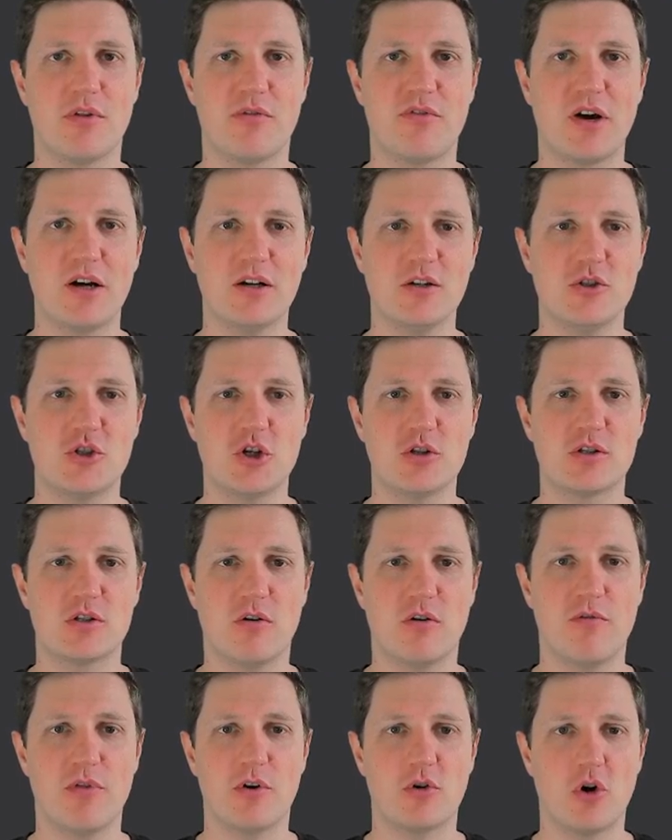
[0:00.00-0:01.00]
functions
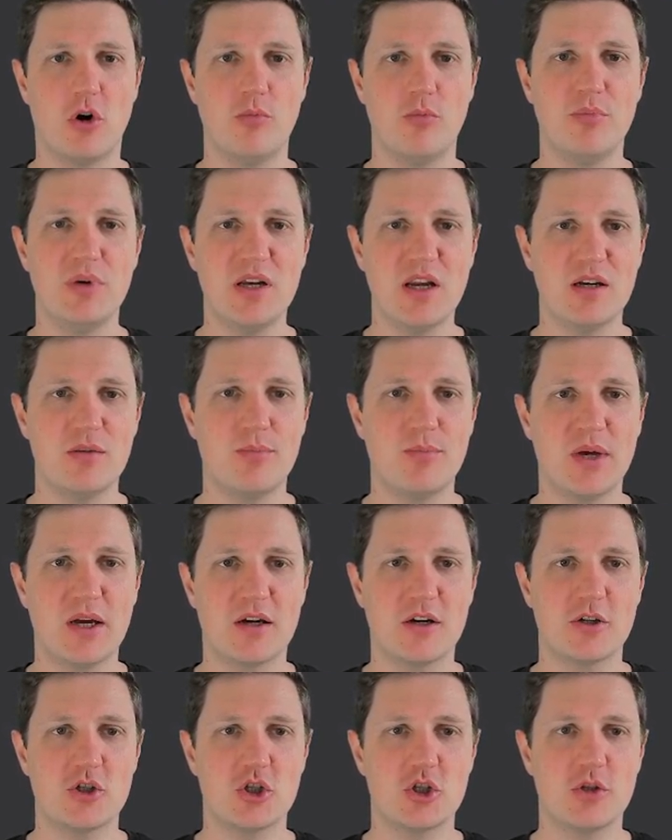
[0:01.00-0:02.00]
of the combinat
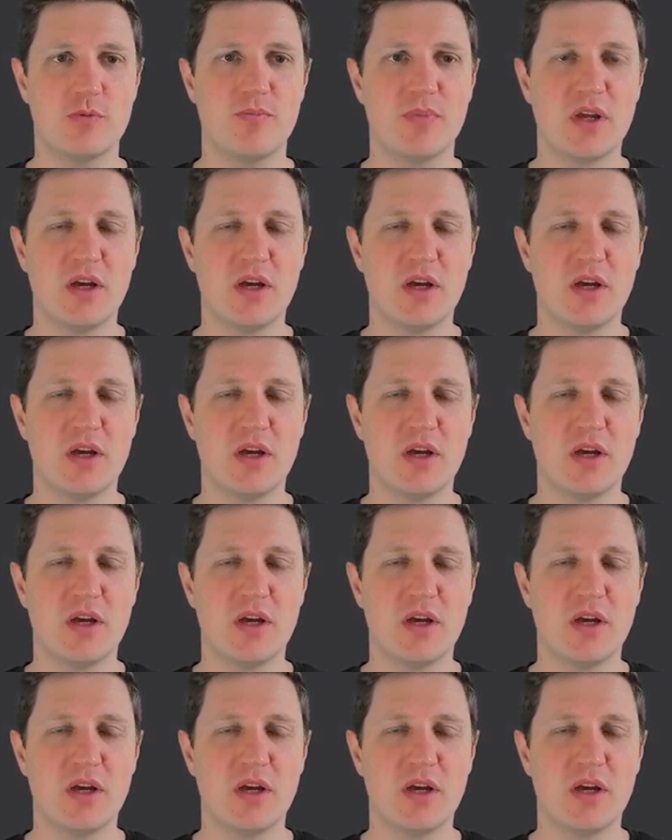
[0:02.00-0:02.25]
package.